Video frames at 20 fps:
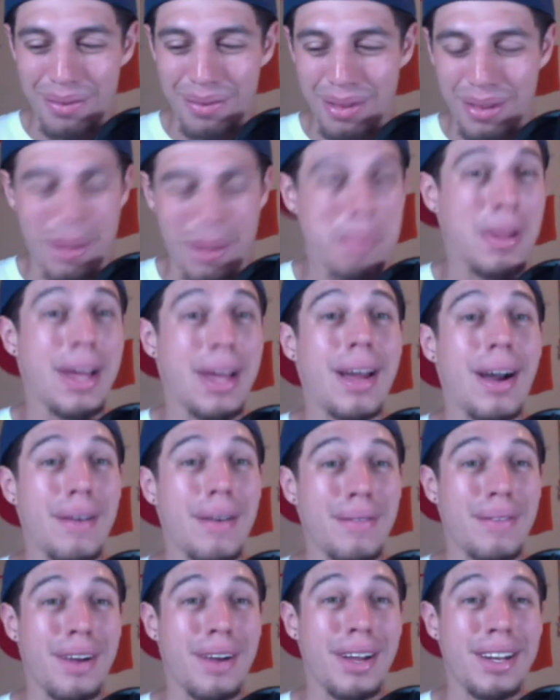the
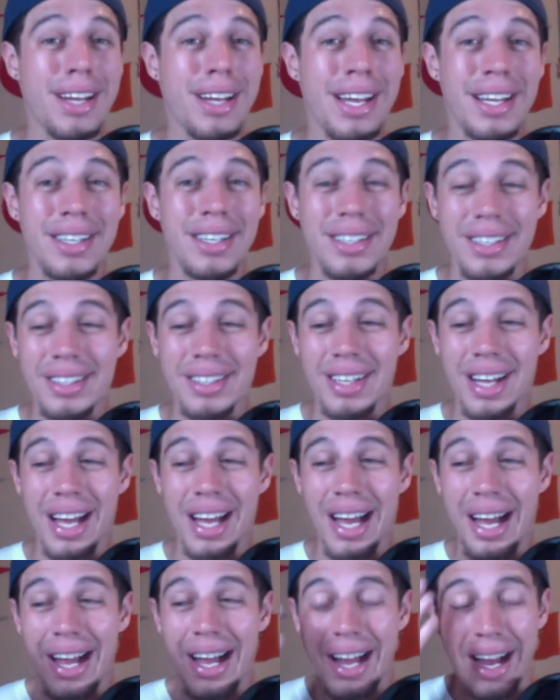playoff run and
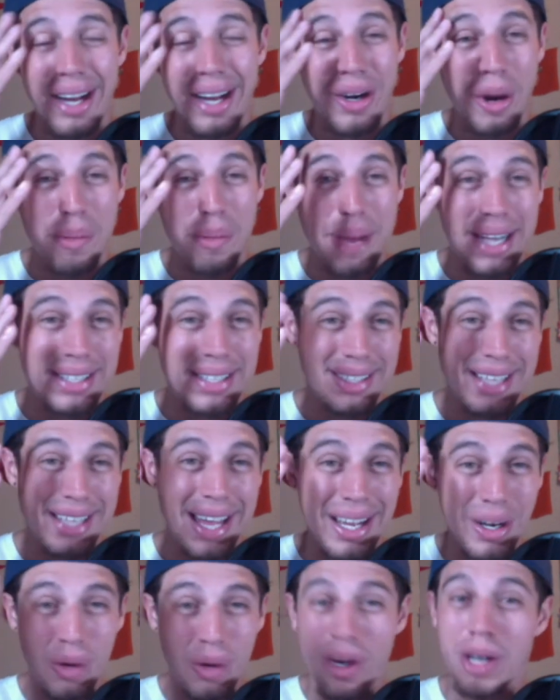I, I go back to
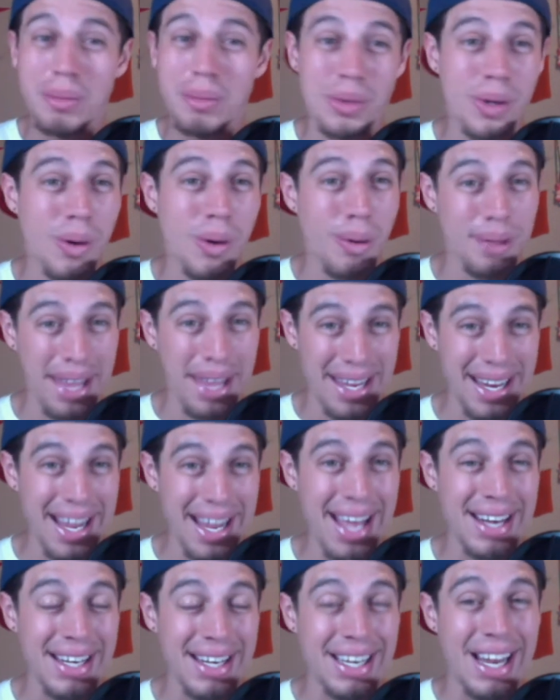that incredible goal that he
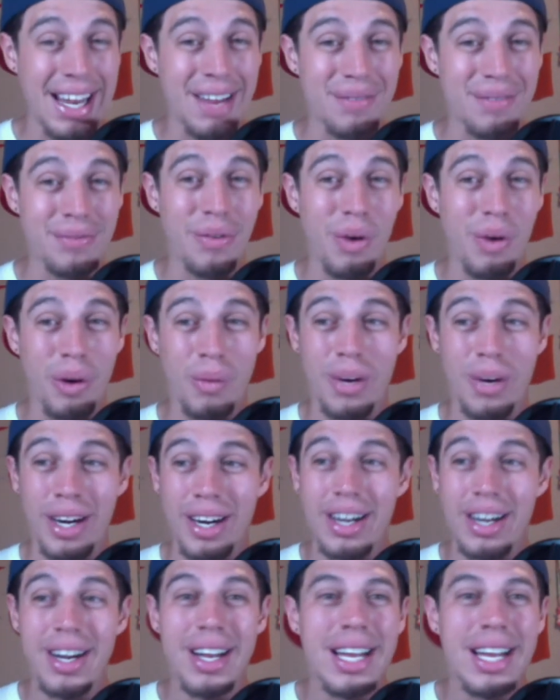had in game four
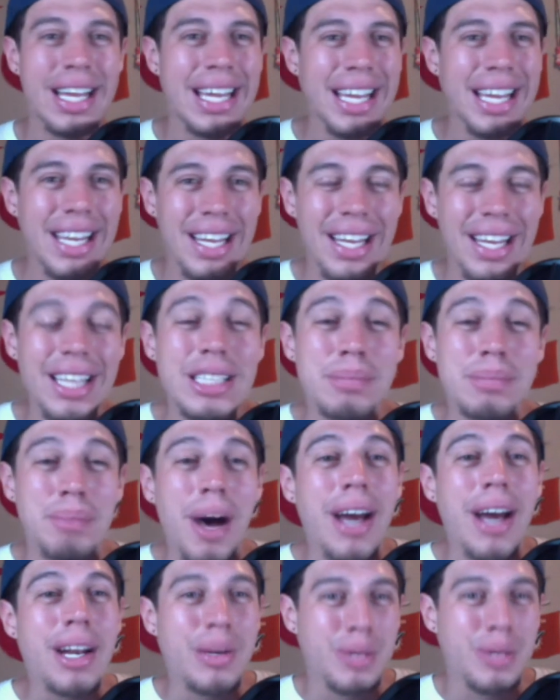where his
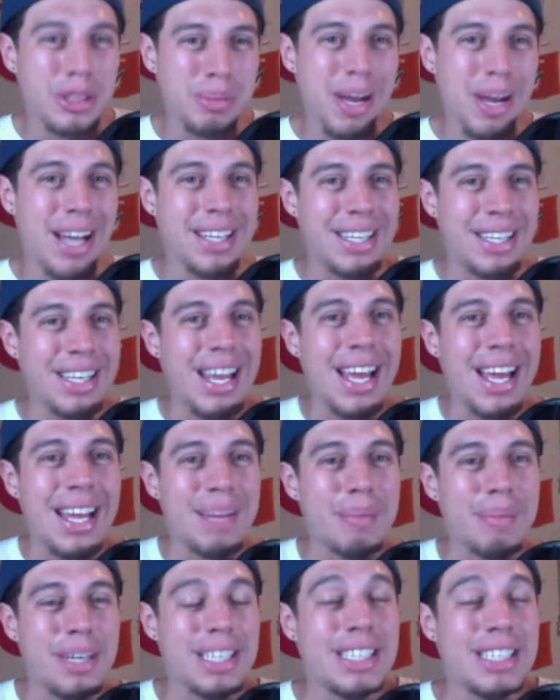body was behind the net
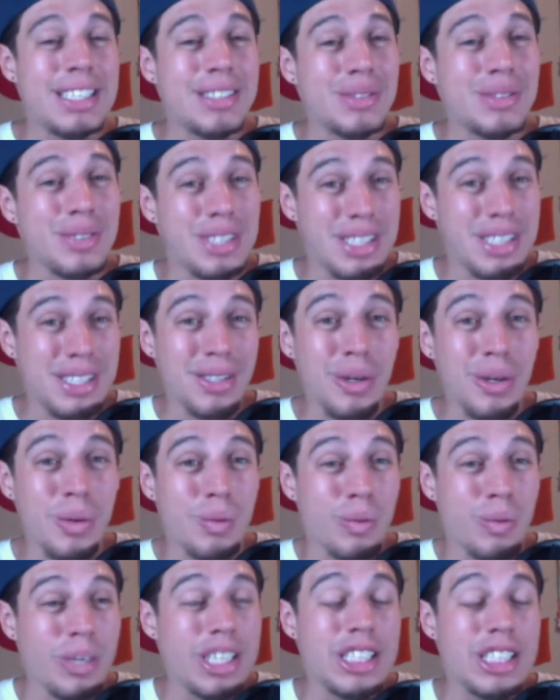but he still
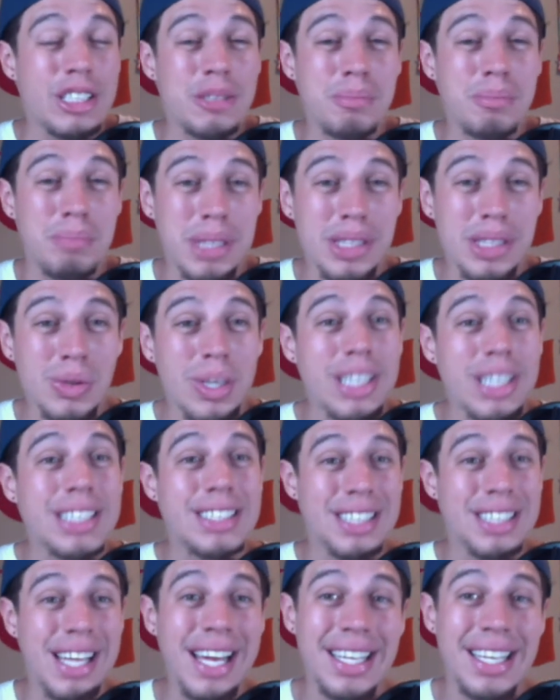reached between
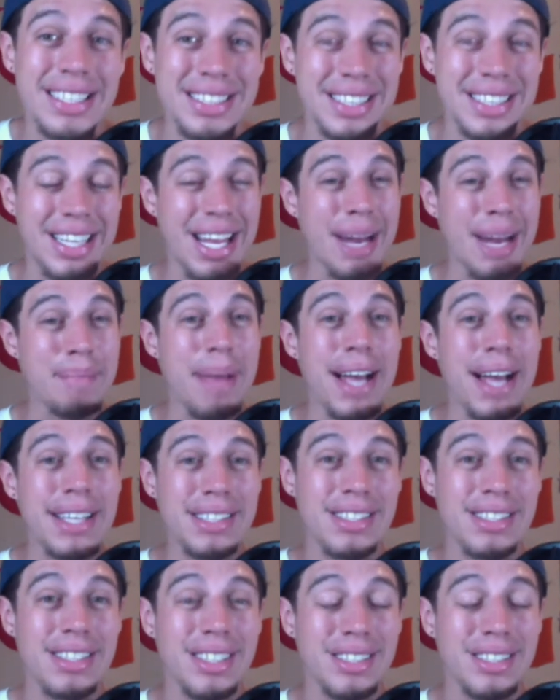his legs to get it
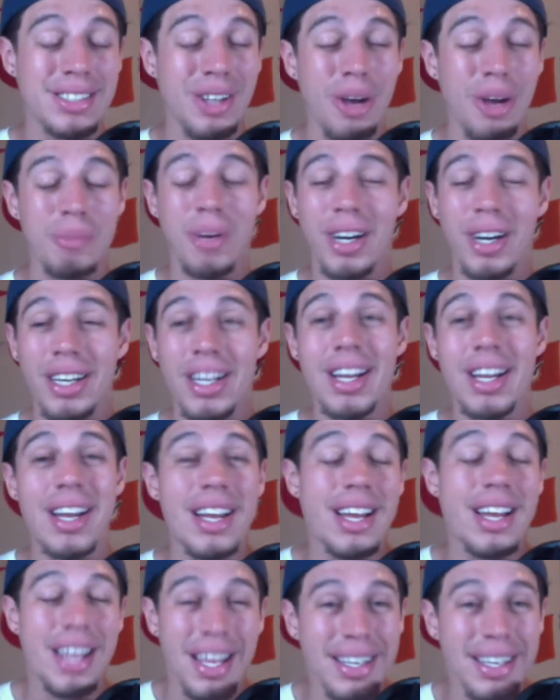past Linus Ullmark
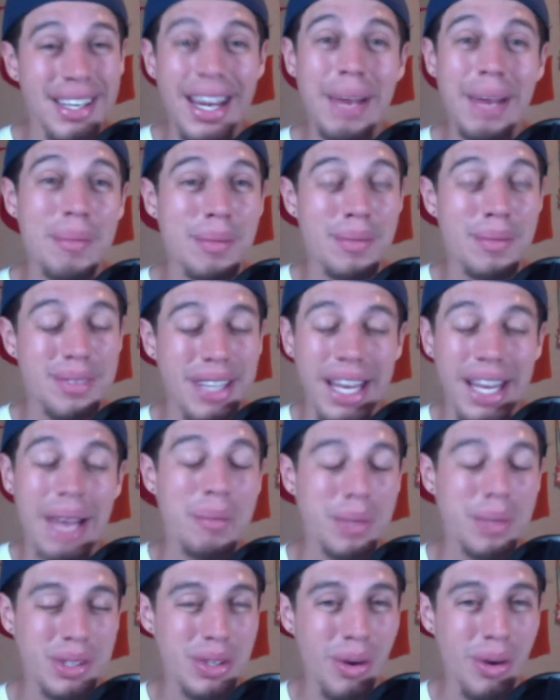and the game the game
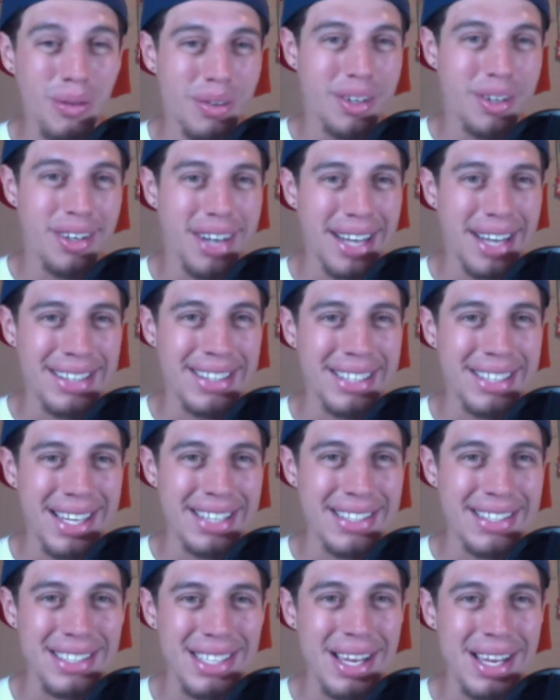was over at the
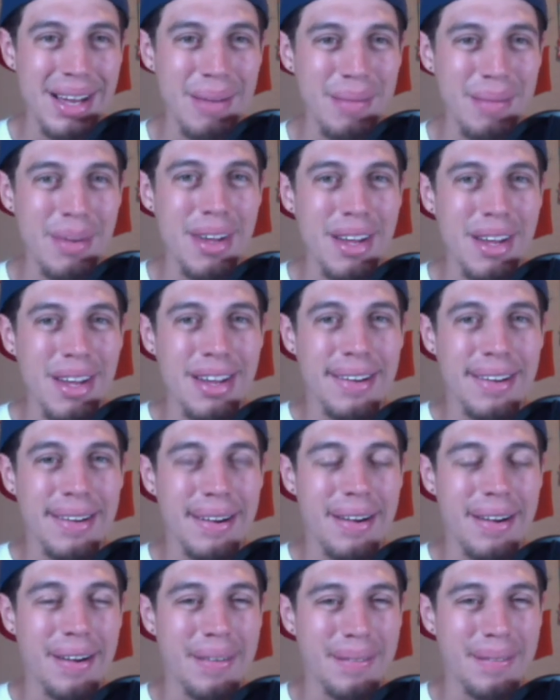at the time
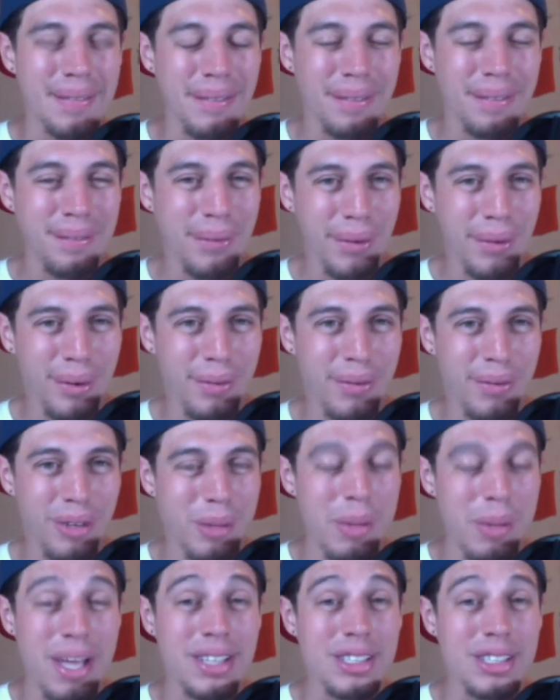uh, for for
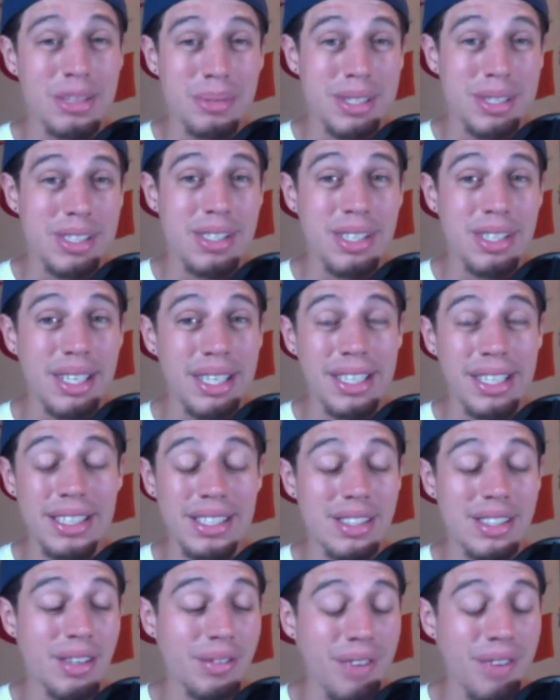the Panthers but he
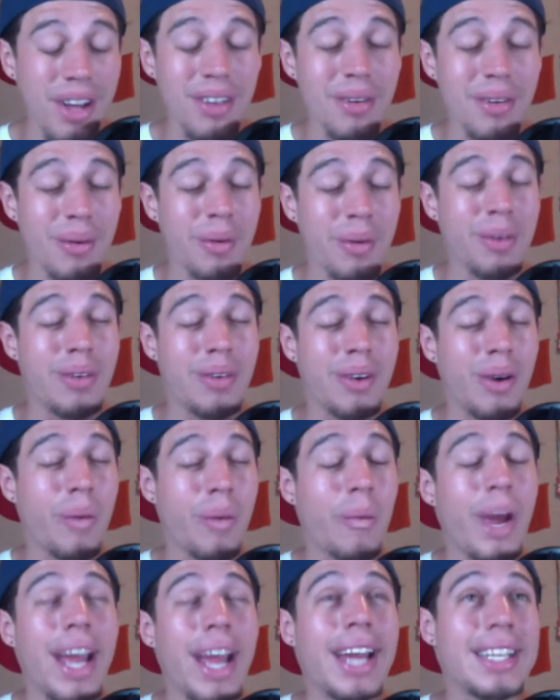still found a, a
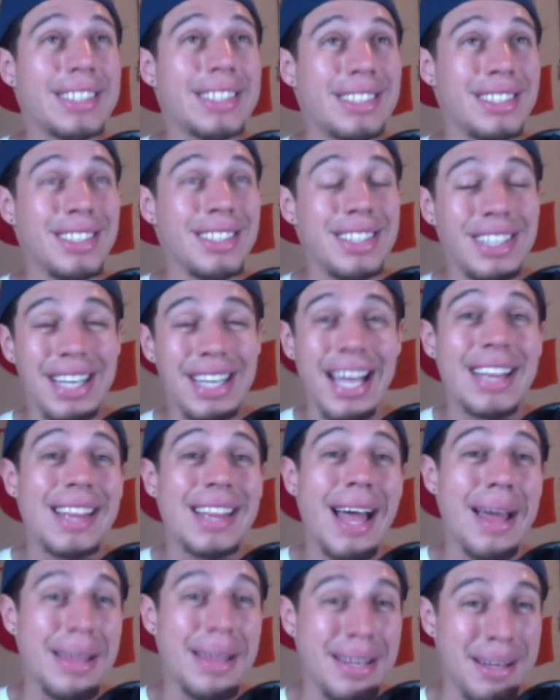way to get
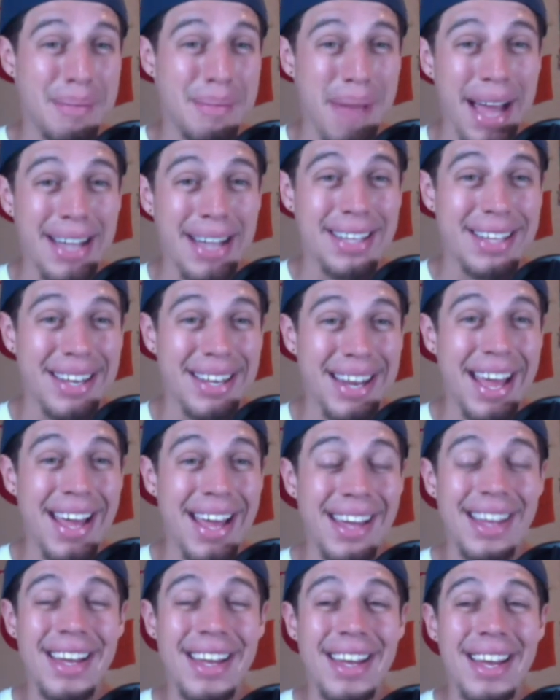that in the back of the
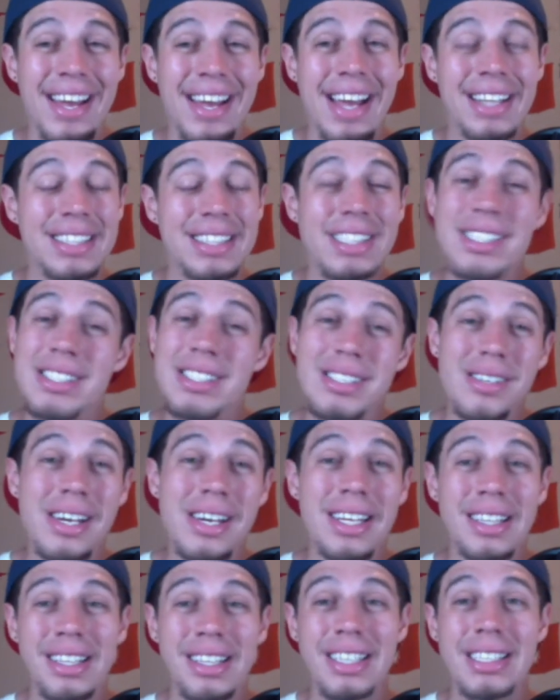net and to still
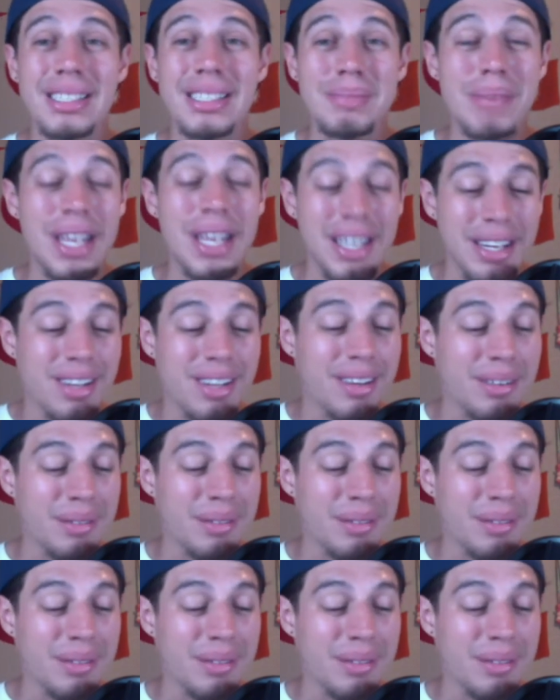at least make it